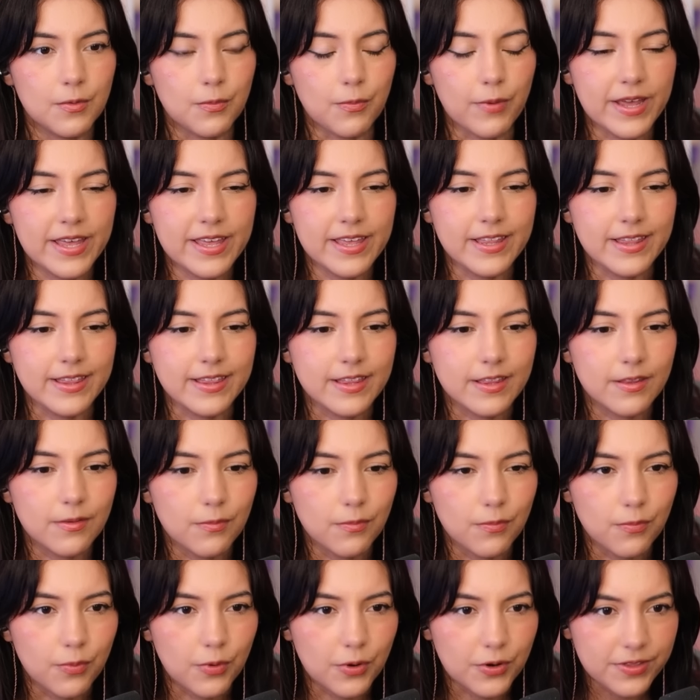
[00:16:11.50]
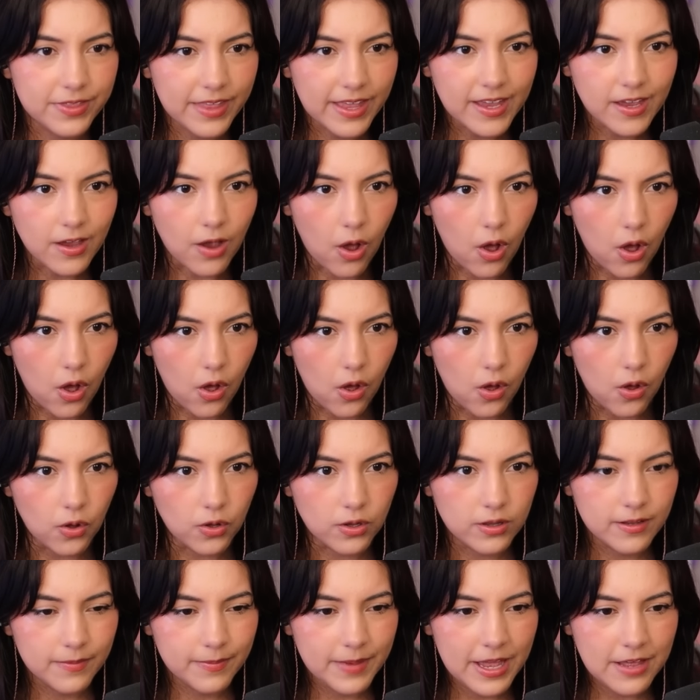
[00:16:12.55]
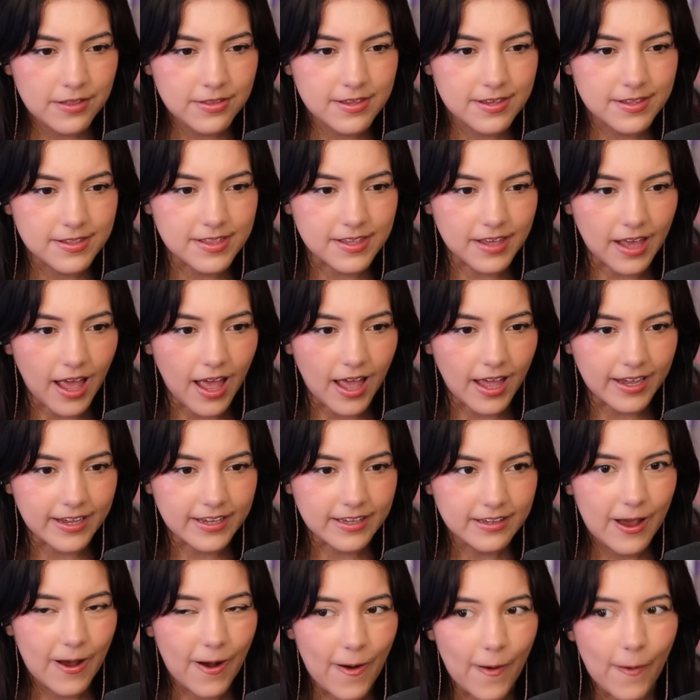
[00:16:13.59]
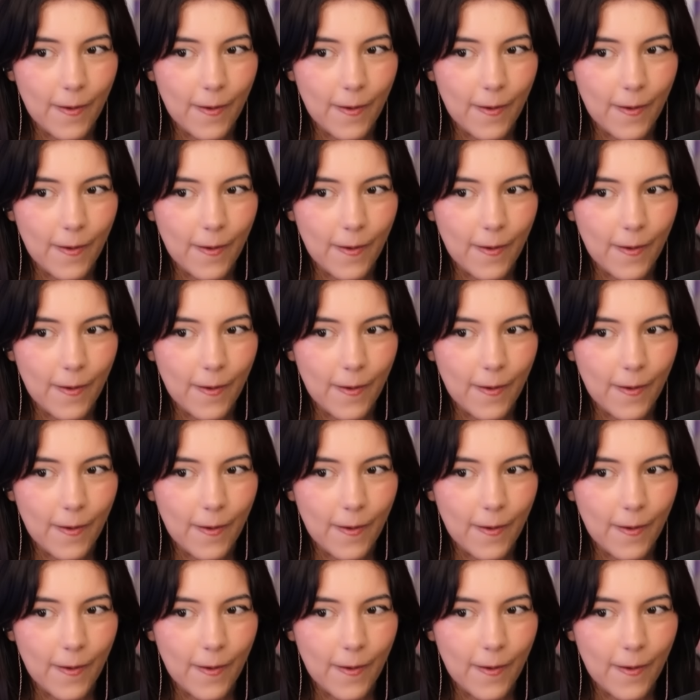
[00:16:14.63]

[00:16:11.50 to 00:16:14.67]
Wait, were they all about to die?